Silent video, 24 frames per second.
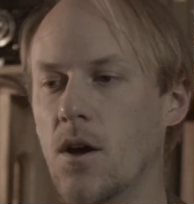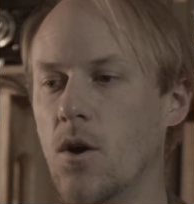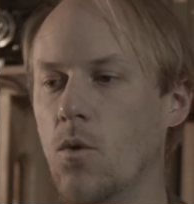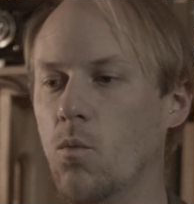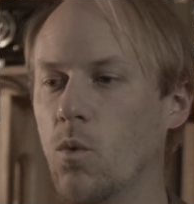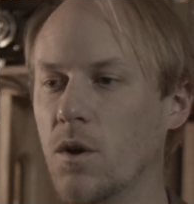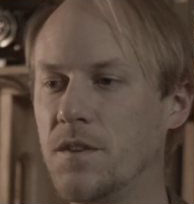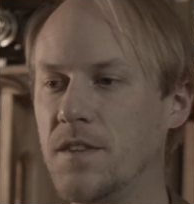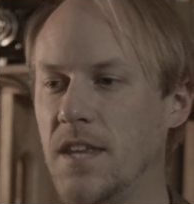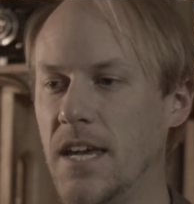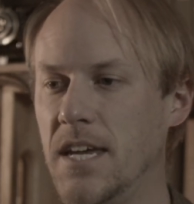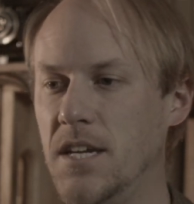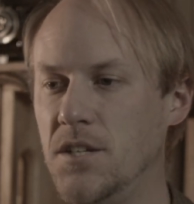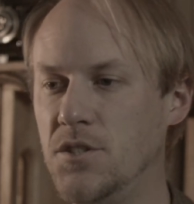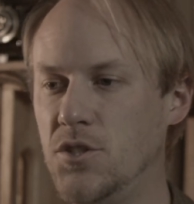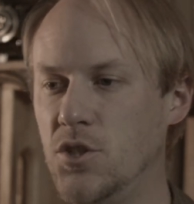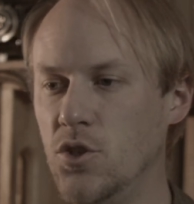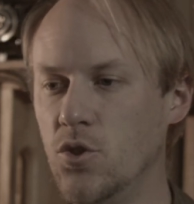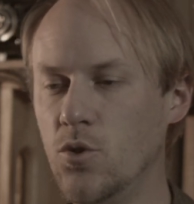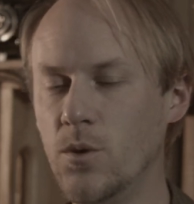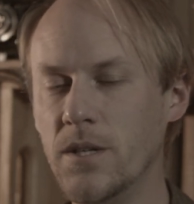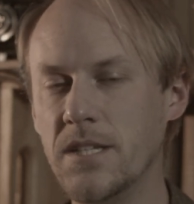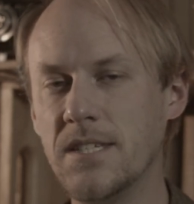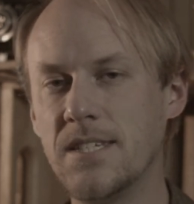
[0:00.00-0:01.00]
What they
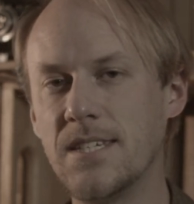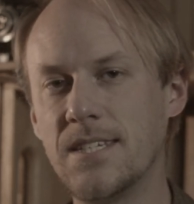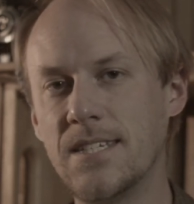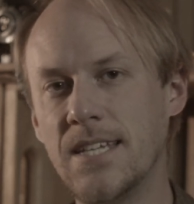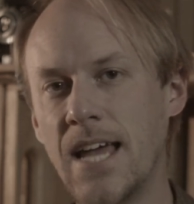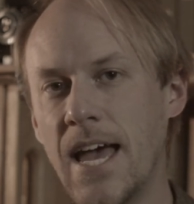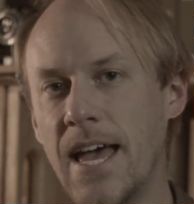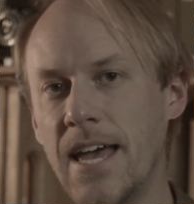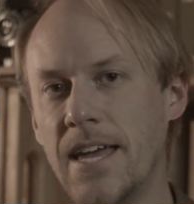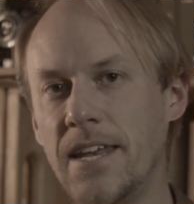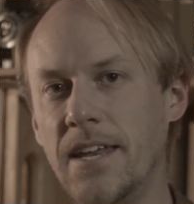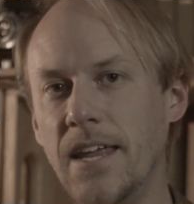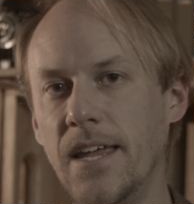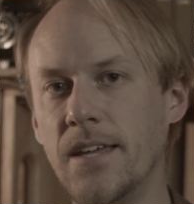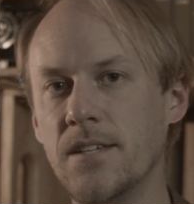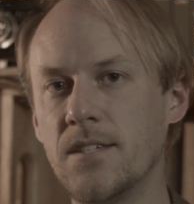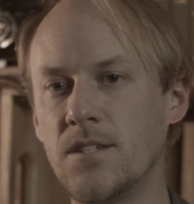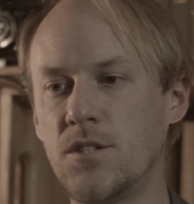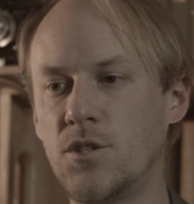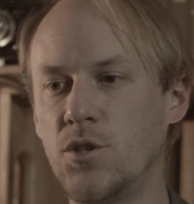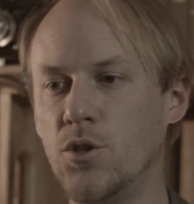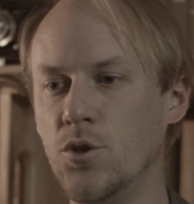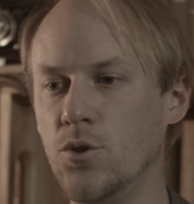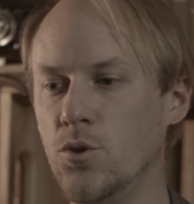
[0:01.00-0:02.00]
do instead is
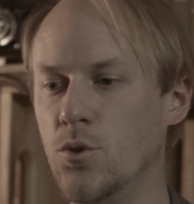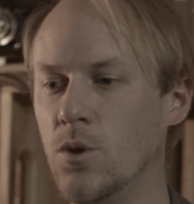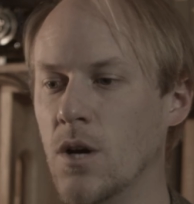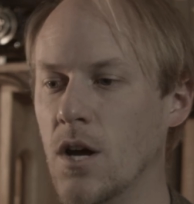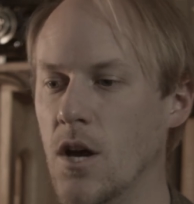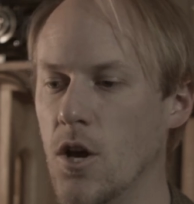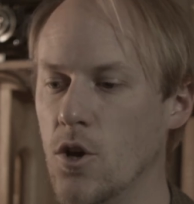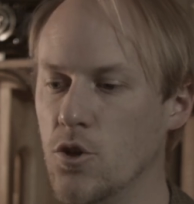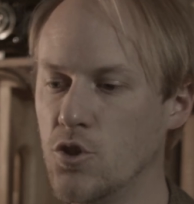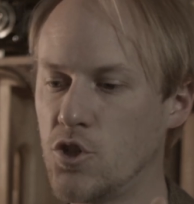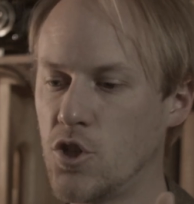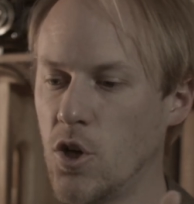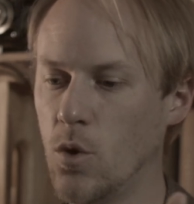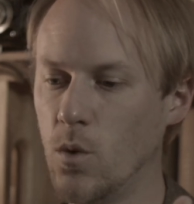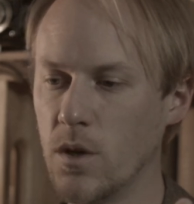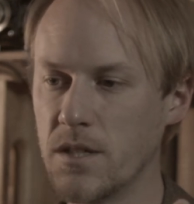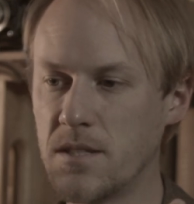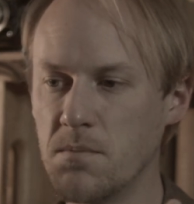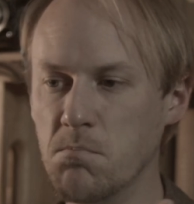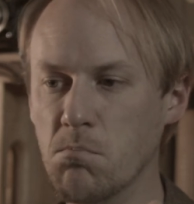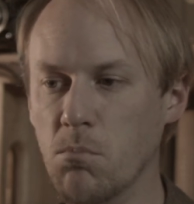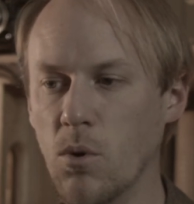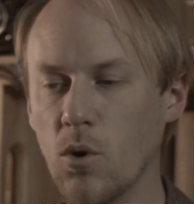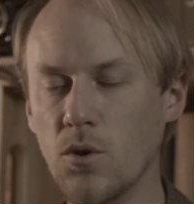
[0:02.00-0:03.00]
to show
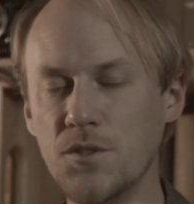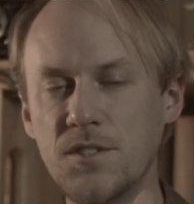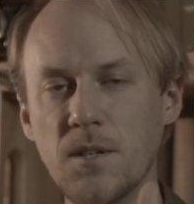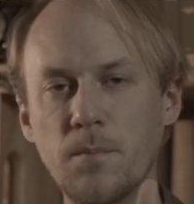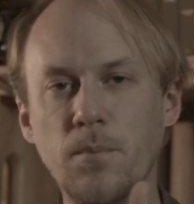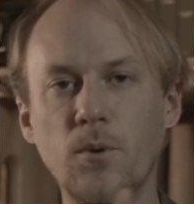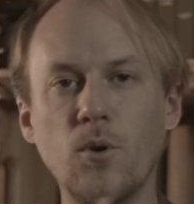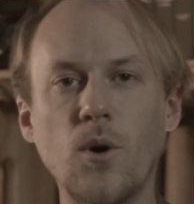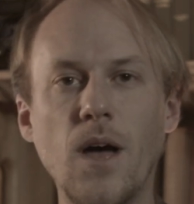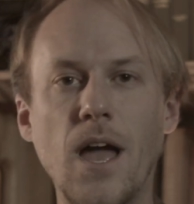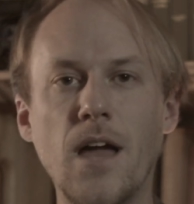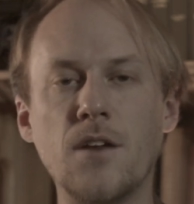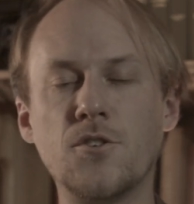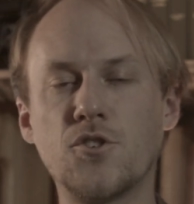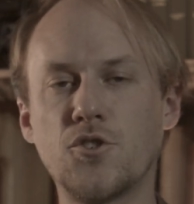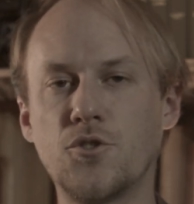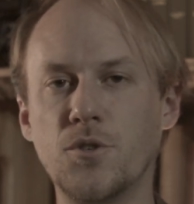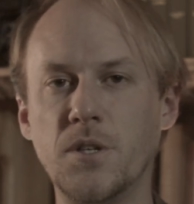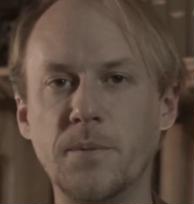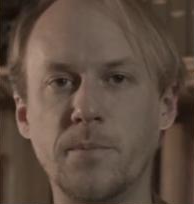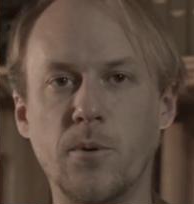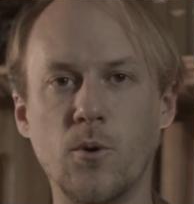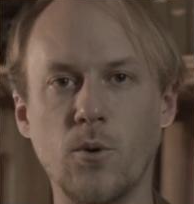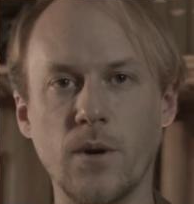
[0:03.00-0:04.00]
us multiple
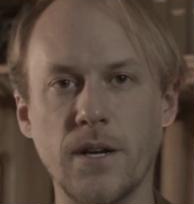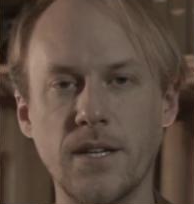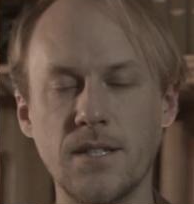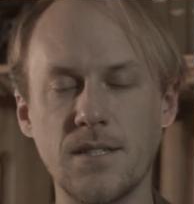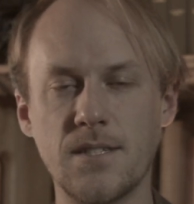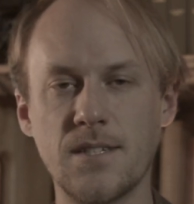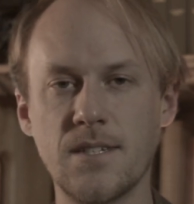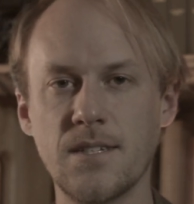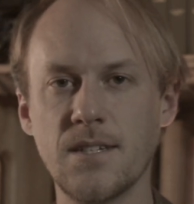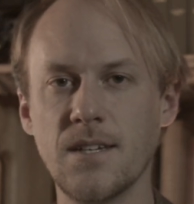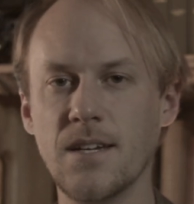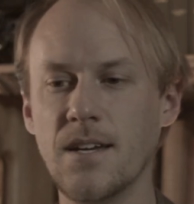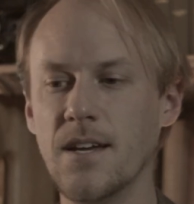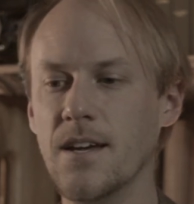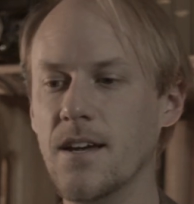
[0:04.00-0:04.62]
entry points,